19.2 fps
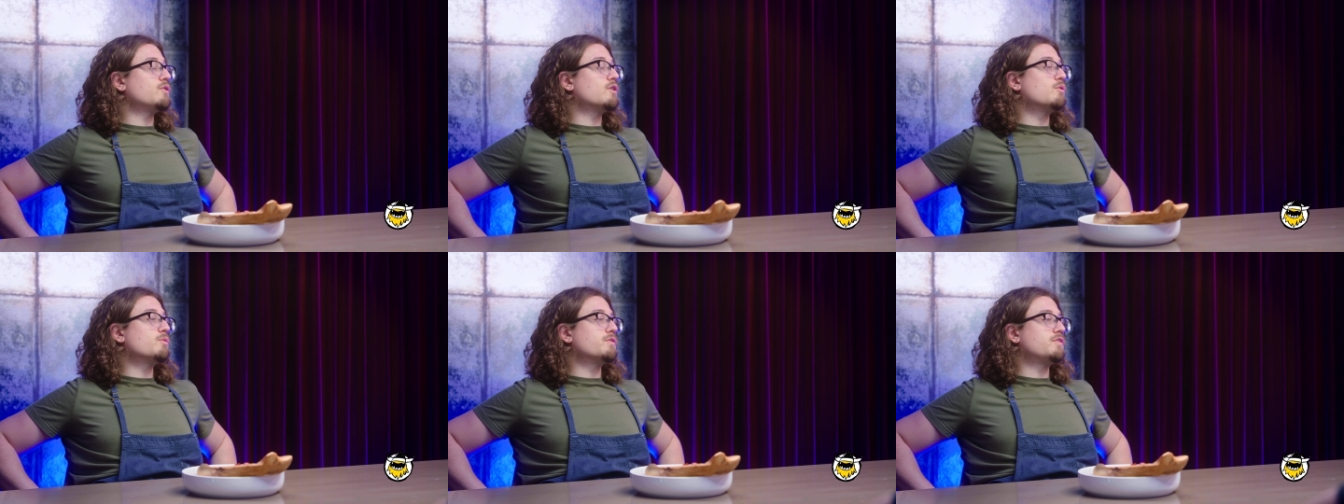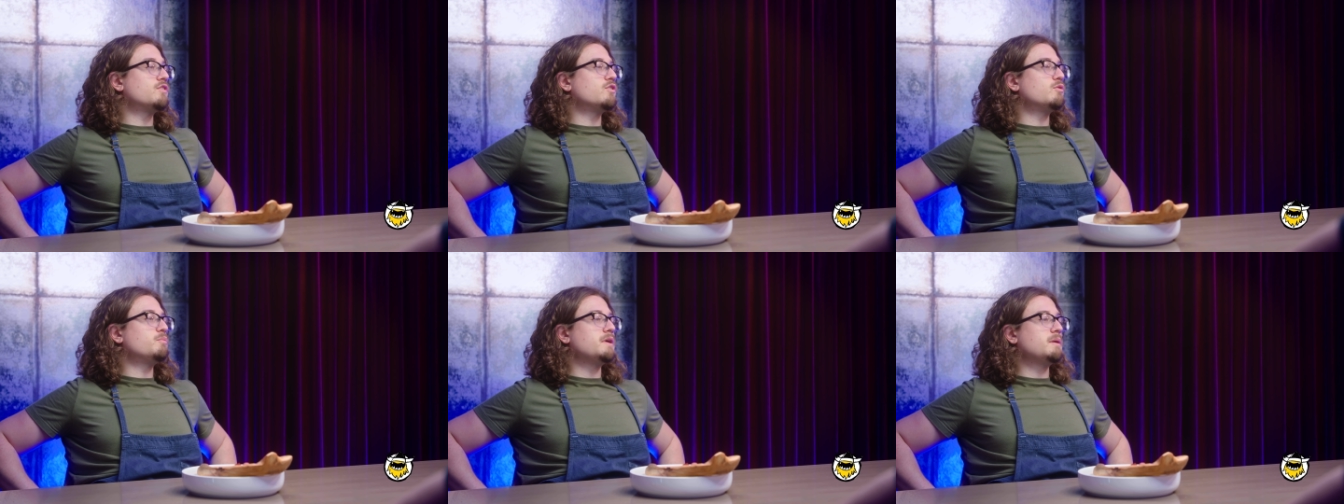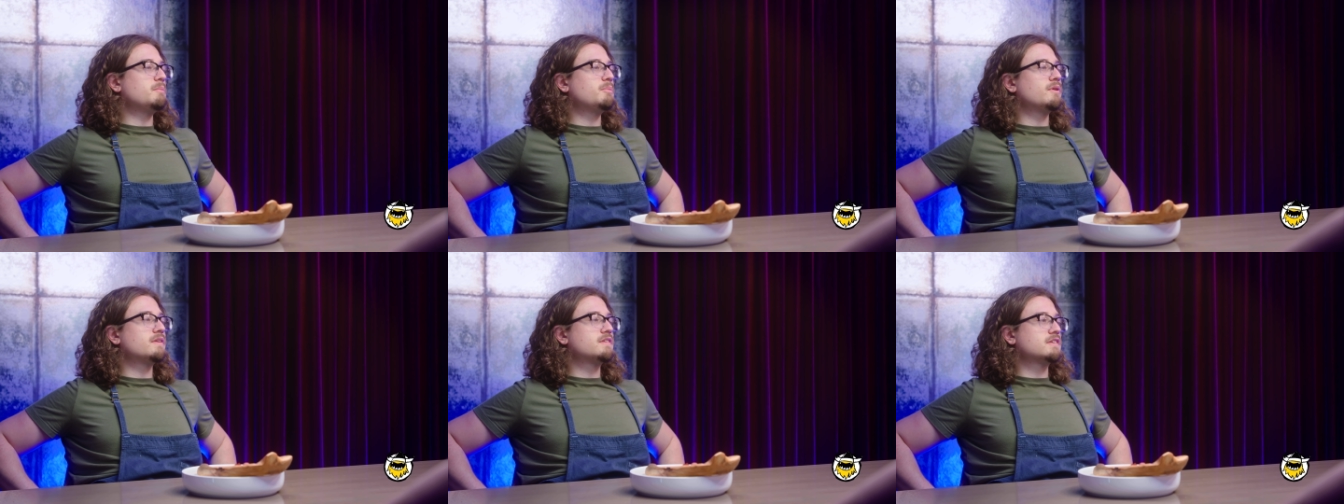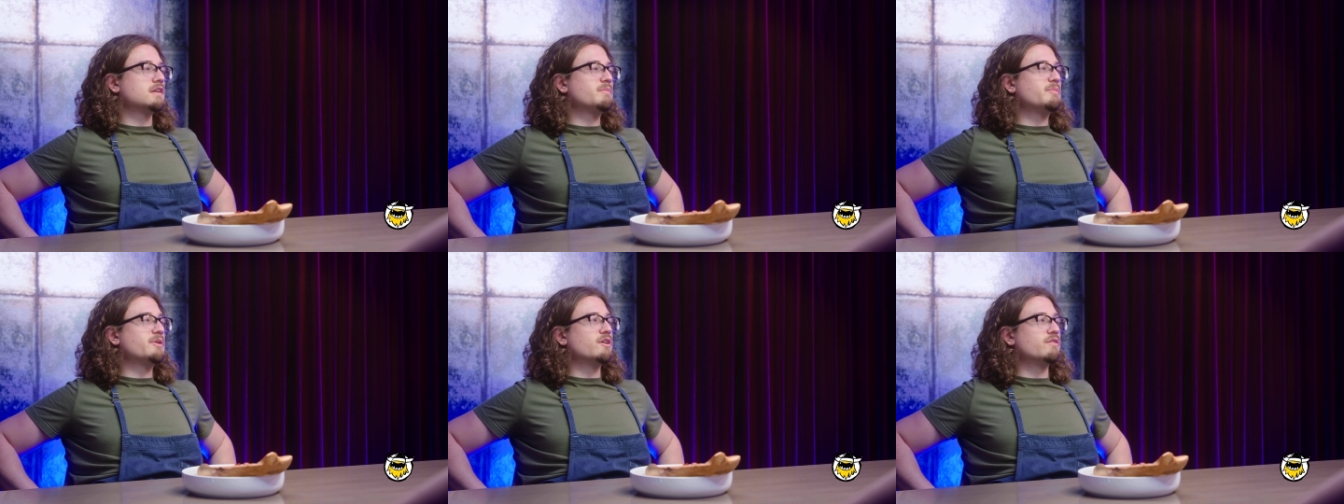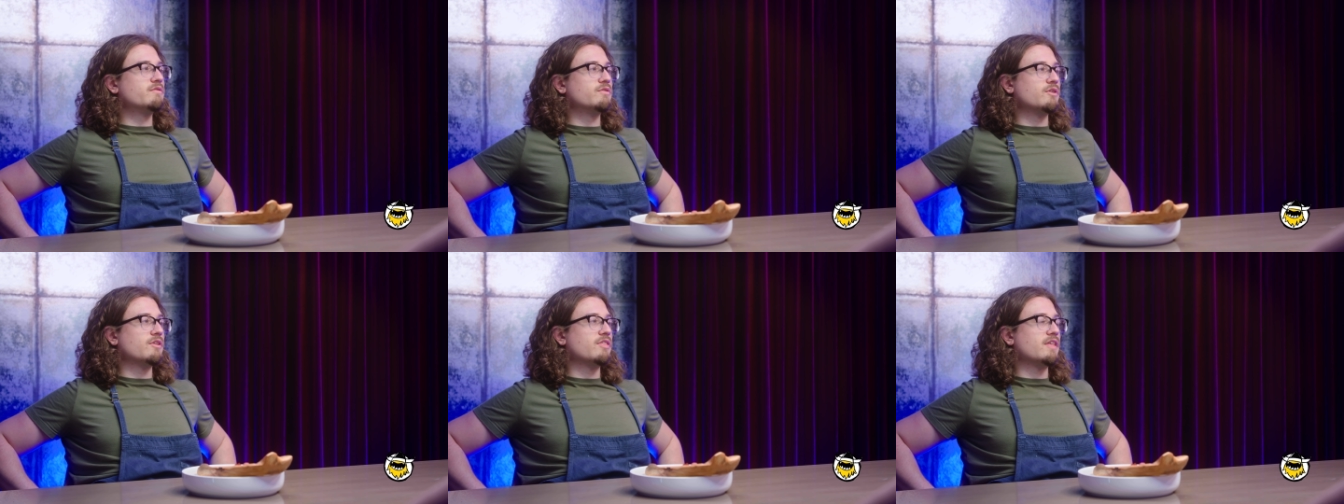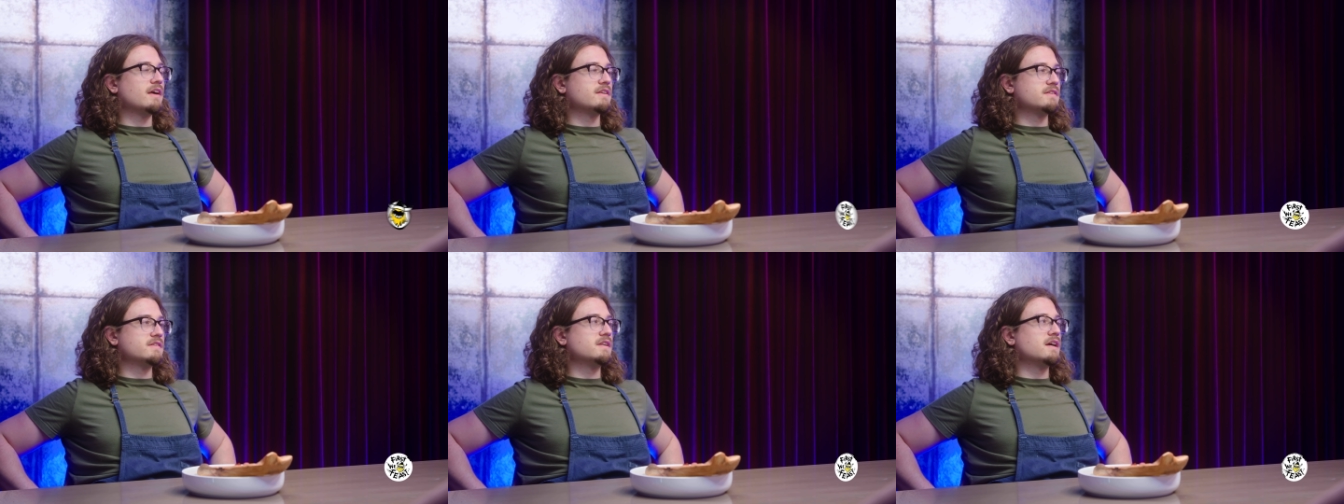You go with two people, it's gonna be over a
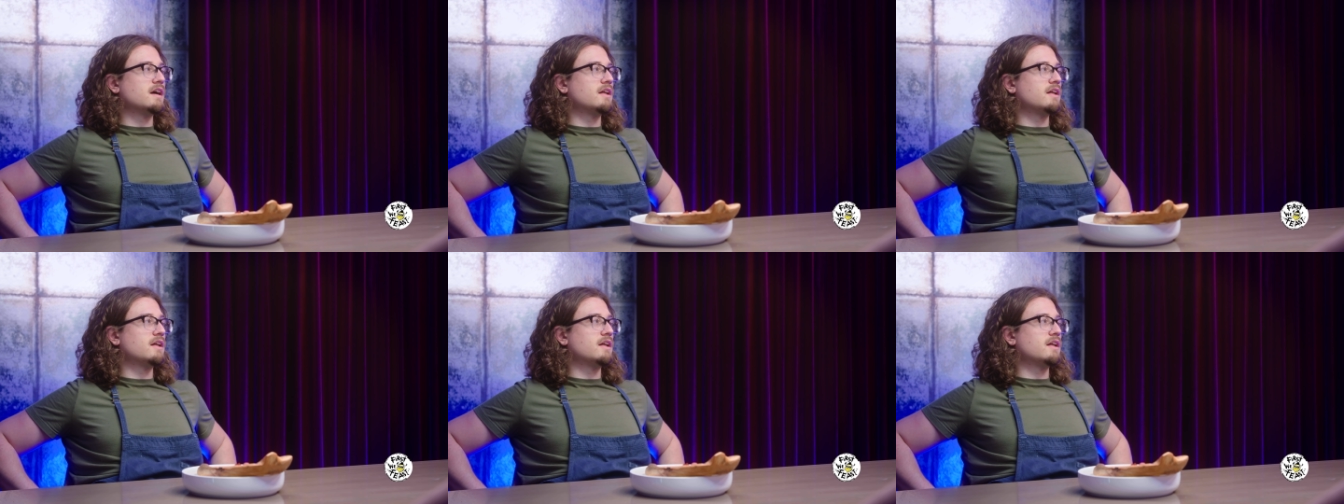thousand